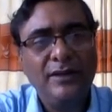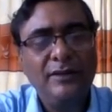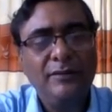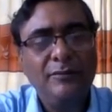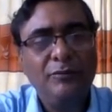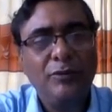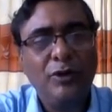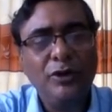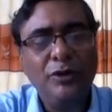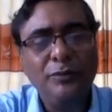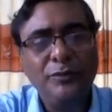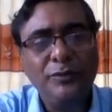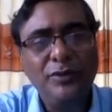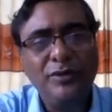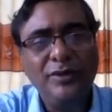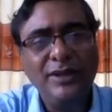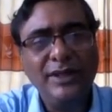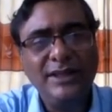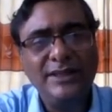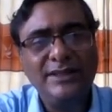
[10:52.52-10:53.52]

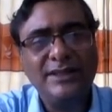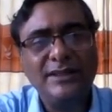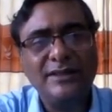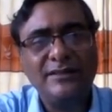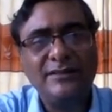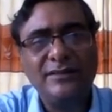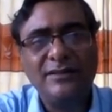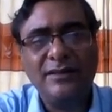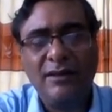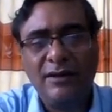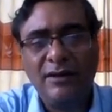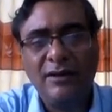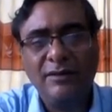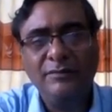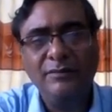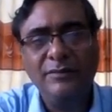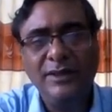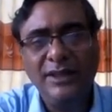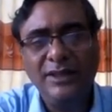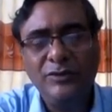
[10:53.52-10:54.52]
Monophthong is a
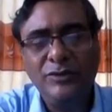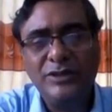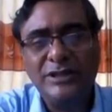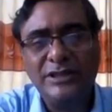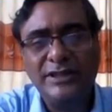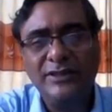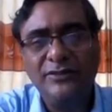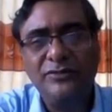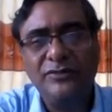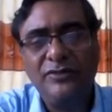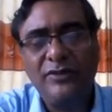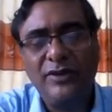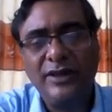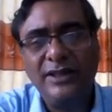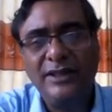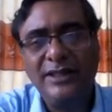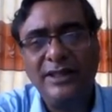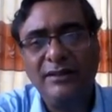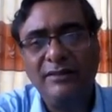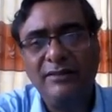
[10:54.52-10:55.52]
term used in
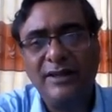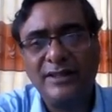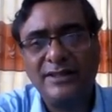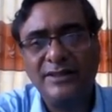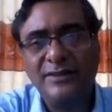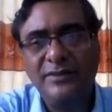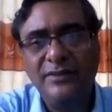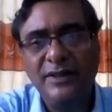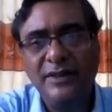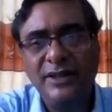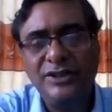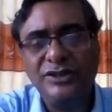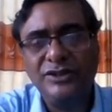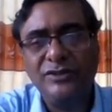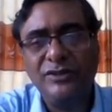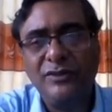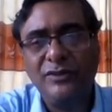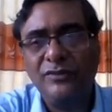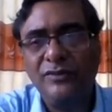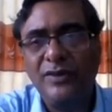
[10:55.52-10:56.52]
phonetic
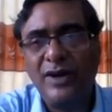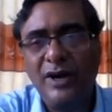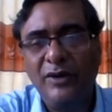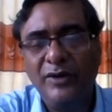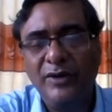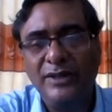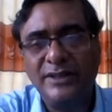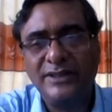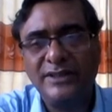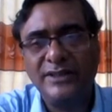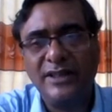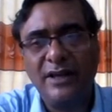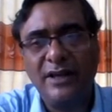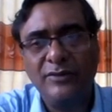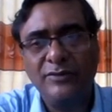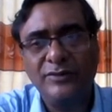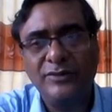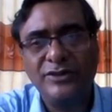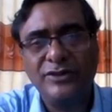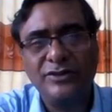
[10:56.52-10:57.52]
classification of vowel
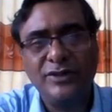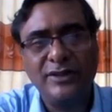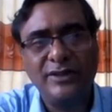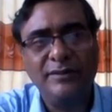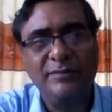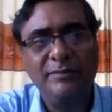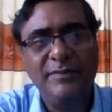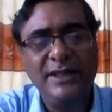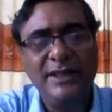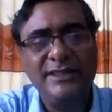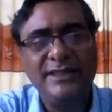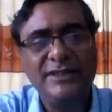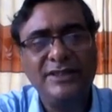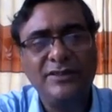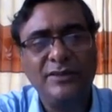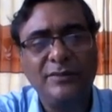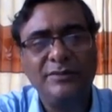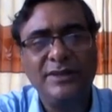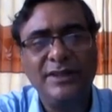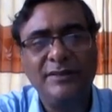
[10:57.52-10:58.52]
sounds on the basis
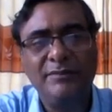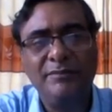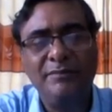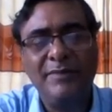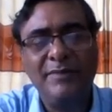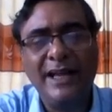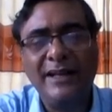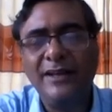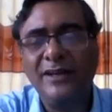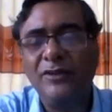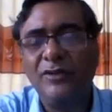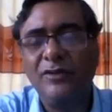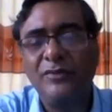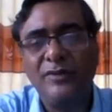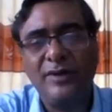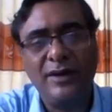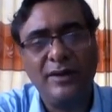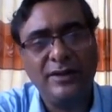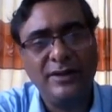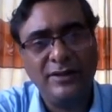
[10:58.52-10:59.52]
of their manner of
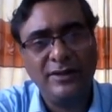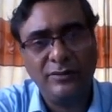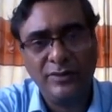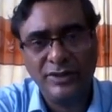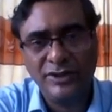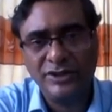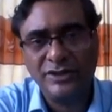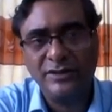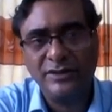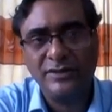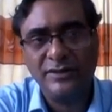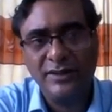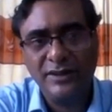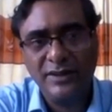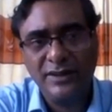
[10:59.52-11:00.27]
articulation.